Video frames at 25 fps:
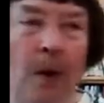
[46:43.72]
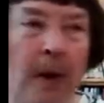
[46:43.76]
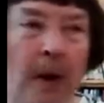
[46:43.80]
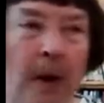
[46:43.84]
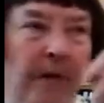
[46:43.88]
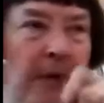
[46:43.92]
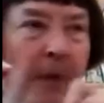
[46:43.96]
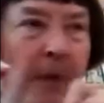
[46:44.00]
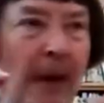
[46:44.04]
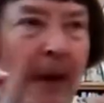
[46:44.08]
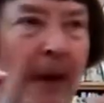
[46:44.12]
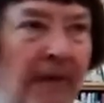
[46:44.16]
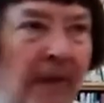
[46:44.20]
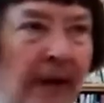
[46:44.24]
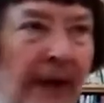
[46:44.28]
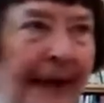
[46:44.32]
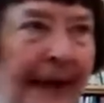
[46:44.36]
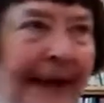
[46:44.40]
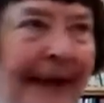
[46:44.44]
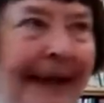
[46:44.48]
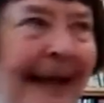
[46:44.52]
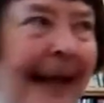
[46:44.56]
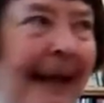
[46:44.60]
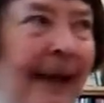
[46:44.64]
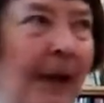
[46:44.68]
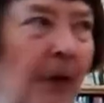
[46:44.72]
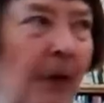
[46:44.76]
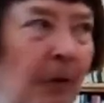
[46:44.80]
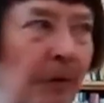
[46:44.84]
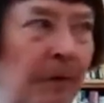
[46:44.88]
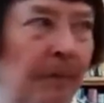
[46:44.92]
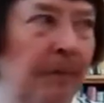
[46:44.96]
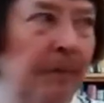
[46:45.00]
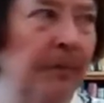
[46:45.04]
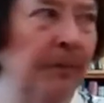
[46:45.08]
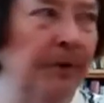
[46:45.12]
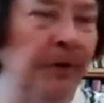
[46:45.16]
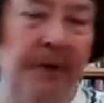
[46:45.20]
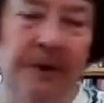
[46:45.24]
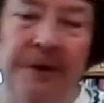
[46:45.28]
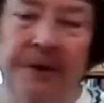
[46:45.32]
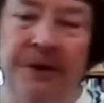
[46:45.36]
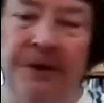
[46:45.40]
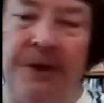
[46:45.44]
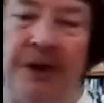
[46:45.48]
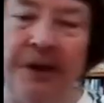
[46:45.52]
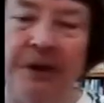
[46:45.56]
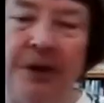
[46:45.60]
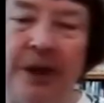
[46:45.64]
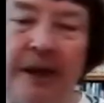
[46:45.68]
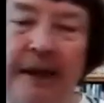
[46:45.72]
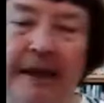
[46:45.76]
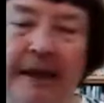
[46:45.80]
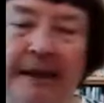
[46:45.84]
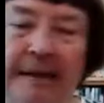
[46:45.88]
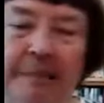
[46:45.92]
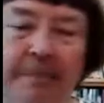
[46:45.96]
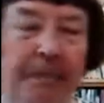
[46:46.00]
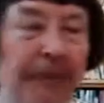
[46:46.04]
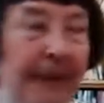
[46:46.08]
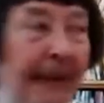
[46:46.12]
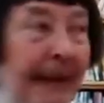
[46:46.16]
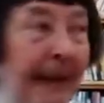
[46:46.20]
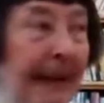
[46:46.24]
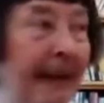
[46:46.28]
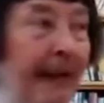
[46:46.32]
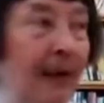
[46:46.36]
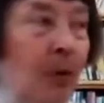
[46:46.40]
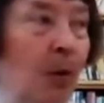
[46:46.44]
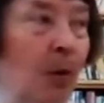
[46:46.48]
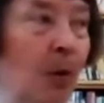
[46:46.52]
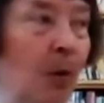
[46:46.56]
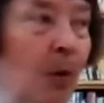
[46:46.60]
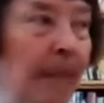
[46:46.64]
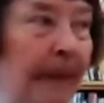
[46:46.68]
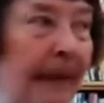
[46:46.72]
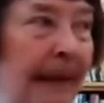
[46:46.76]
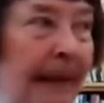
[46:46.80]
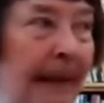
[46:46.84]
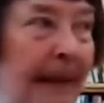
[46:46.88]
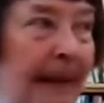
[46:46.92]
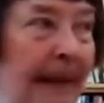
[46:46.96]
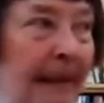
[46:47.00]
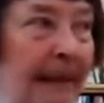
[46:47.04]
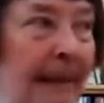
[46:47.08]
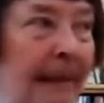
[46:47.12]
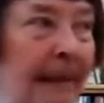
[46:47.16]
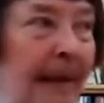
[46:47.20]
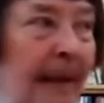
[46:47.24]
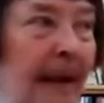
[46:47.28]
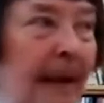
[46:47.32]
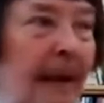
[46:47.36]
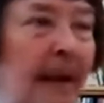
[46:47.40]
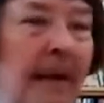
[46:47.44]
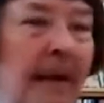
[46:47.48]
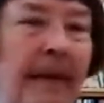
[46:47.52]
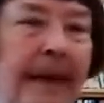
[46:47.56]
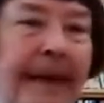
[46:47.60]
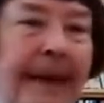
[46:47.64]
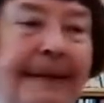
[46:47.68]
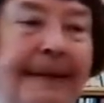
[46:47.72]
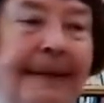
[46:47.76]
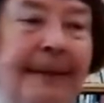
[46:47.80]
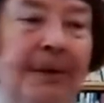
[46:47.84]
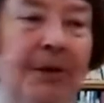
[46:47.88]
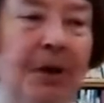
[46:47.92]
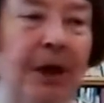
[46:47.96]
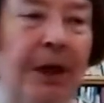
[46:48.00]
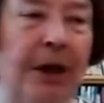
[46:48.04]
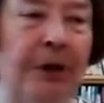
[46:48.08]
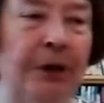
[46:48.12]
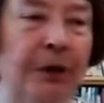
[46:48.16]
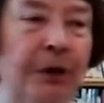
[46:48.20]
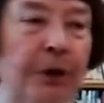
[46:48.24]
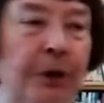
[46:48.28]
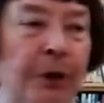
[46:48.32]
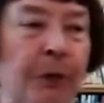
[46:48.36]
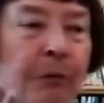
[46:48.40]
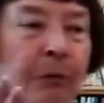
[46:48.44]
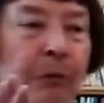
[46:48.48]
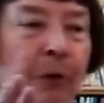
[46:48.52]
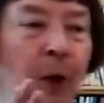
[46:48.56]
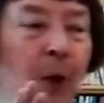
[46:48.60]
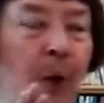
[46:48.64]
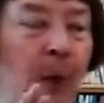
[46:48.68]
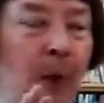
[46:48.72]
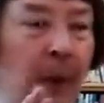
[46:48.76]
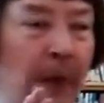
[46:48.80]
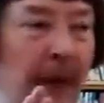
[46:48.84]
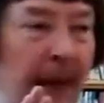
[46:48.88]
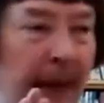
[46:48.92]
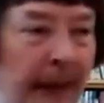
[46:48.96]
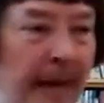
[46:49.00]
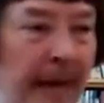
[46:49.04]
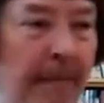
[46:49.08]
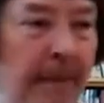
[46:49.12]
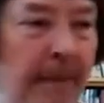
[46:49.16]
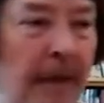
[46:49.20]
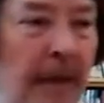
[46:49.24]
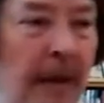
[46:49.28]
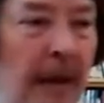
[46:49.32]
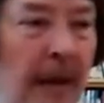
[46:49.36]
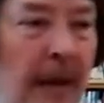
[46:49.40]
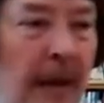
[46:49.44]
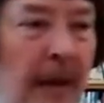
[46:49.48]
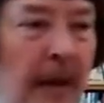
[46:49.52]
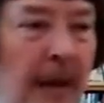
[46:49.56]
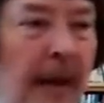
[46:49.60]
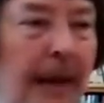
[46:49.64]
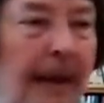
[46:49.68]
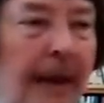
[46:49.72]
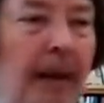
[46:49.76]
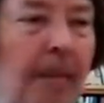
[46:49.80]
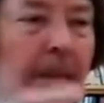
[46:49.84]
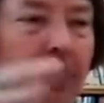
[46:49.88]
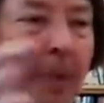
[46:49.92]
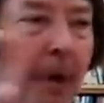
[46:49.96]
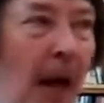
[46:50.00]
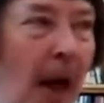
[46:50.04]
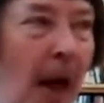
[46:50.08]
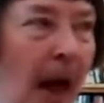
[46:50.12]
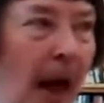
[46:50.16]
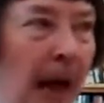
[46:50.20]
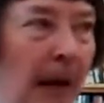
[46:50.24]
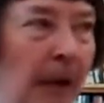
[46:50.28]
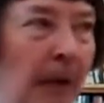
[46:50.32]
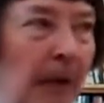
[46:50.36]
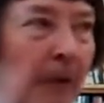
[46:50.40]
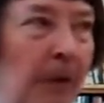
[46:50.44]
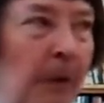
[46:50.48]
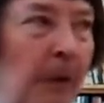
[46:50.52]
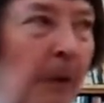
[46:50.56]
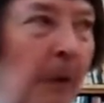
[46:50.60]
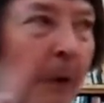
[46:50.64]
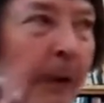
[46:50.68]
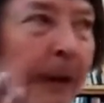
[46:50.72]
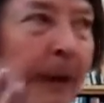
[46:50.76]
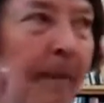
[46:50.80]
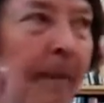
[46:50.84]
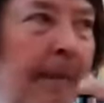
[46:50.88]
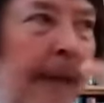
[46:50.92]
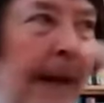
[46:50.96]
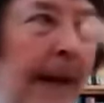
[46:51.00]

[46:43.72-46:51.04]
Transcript: if you have any legumes, such as peas or beans, they suggest you grow them in a block or in a